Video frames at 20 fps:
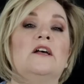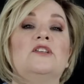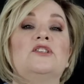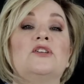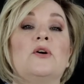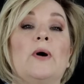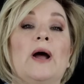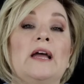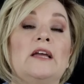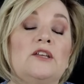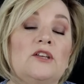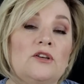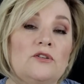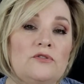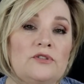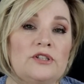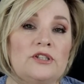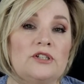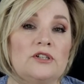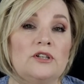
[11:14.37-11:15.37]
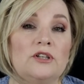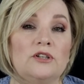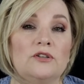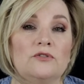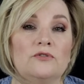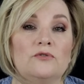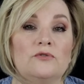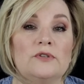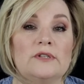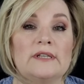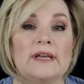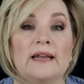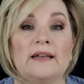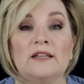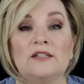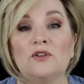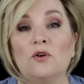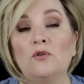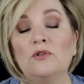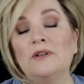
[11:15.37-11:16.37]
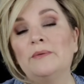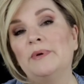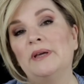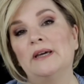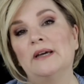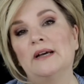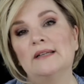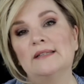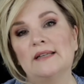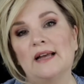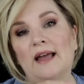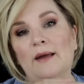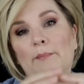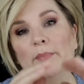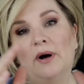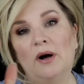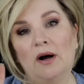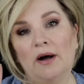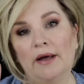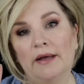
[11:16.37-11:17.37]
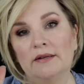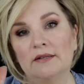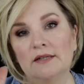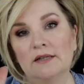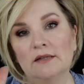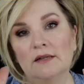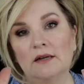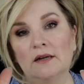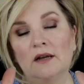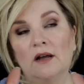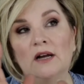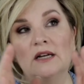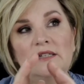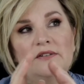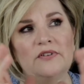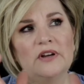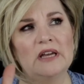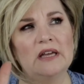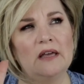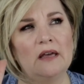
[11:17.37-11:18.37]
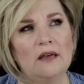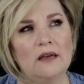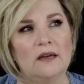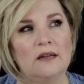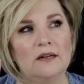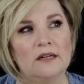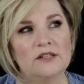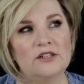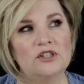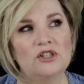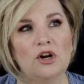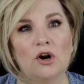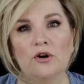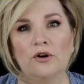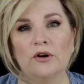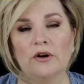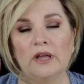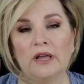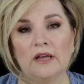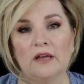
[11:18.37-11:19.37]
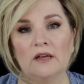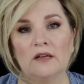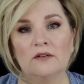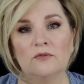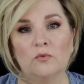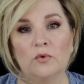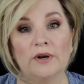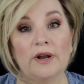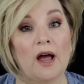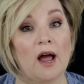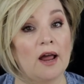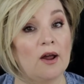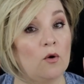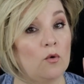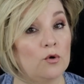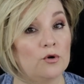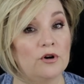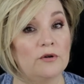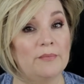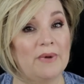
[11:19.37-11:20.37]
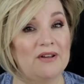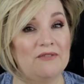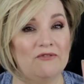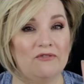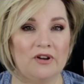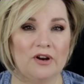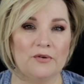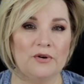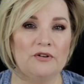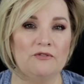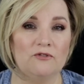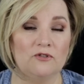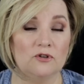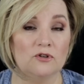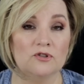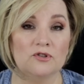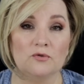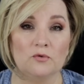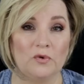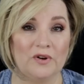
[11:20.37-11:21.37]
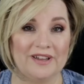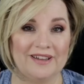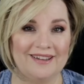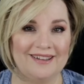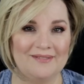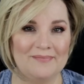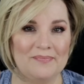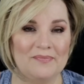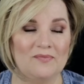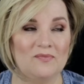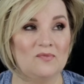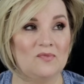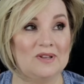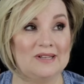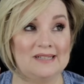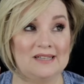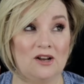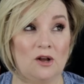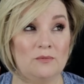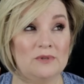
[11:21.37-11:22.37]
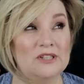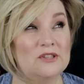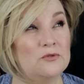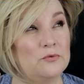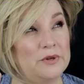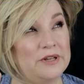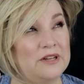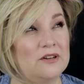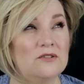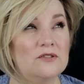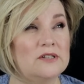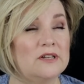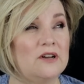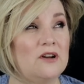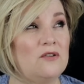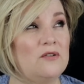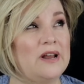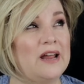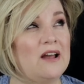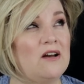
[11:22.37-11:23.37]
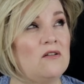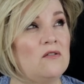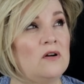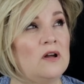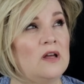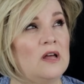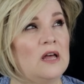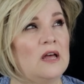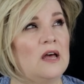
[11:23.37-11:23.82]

So I used to use, and it's only because I bought kind of a kit, a starter kit, when I ordered my very first wig. Is it almost three years ago now?